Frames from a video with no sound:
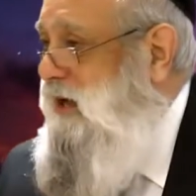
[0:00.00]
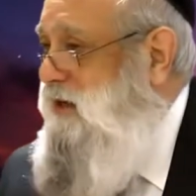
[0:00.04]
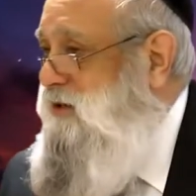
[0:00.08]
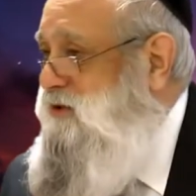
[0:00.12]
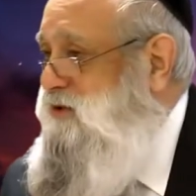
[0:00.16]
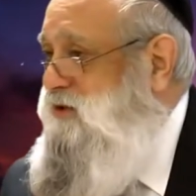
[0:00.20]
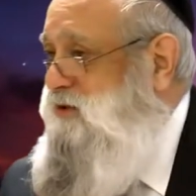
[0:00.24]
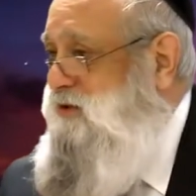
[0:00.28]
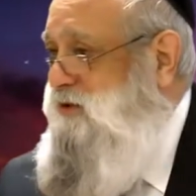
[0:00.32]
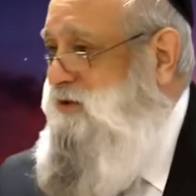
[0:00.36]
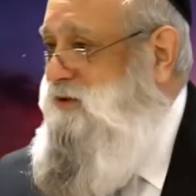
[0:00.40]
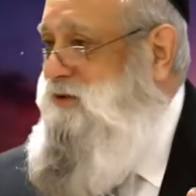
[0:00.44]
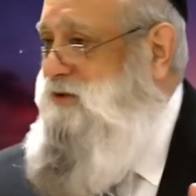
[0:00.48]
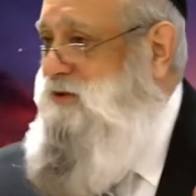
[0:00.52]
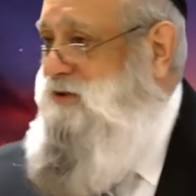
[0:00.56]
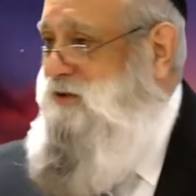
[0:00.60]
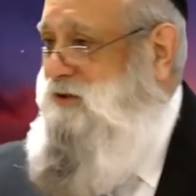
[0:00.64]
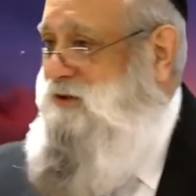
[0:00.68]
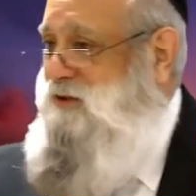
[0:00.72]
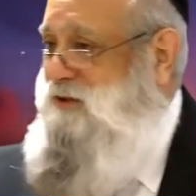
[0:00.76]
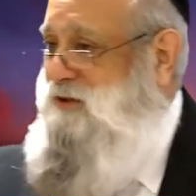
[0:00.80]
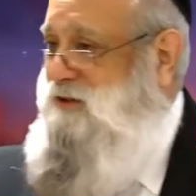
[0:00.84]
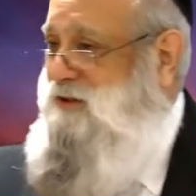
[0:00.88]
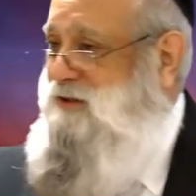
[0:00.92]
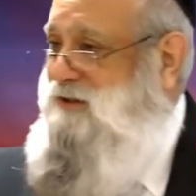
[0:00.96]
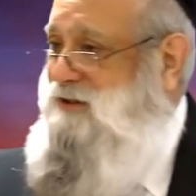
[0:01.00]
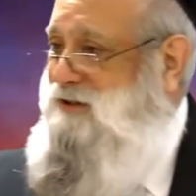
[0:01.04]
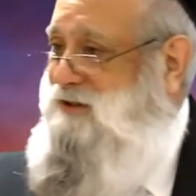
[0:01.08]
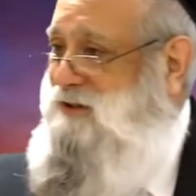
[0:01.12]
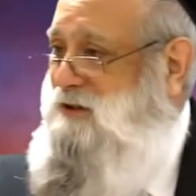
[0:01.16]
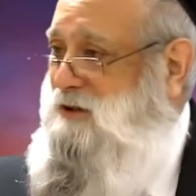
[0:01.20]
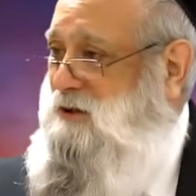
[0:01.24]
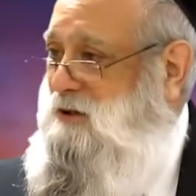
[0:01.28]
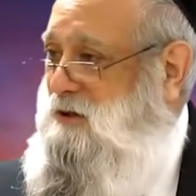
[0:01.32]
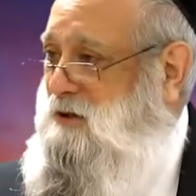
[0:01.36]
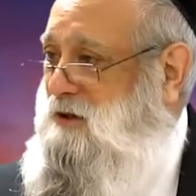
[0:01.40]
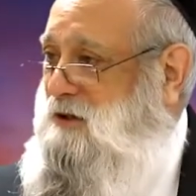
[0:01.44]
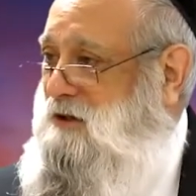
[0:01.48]
texts.
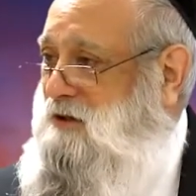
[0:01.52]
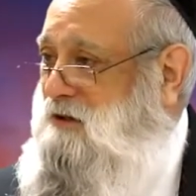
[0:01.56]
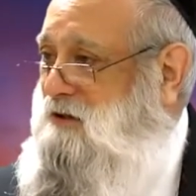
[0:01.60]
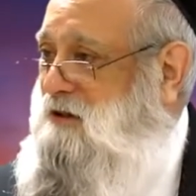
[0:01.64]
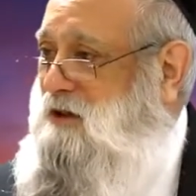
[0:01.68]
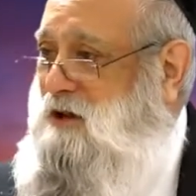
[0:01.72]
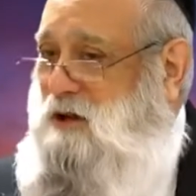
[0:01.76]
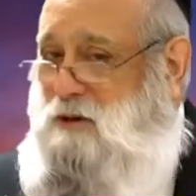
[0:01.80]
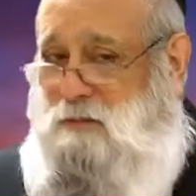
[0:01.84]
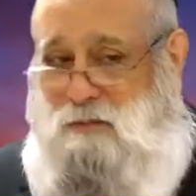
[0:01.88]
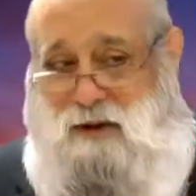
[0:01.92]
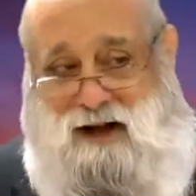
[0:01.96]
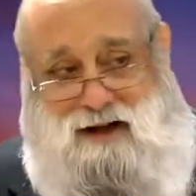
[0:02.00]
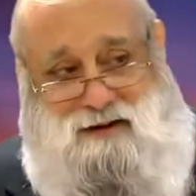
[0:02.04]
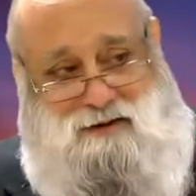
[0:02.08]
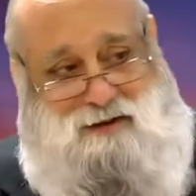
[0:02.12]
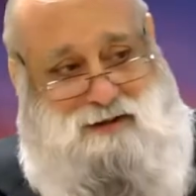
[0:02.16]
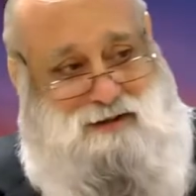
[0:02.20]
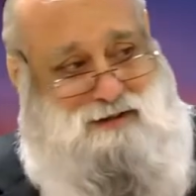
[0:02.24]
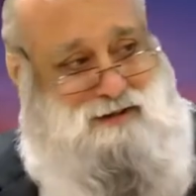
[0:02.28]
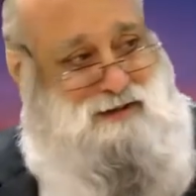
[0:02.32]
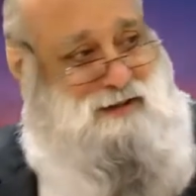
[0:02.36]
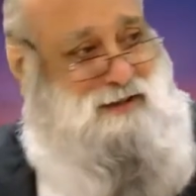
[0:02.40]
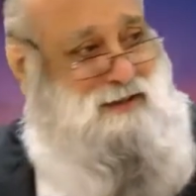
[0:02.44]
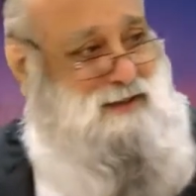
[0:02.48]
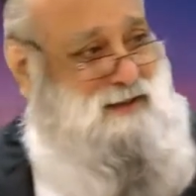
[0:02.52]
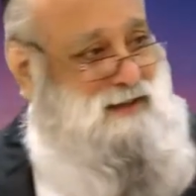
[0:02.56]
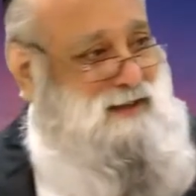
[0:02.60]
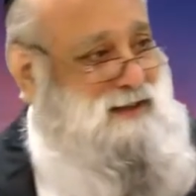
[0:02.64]
Think about it.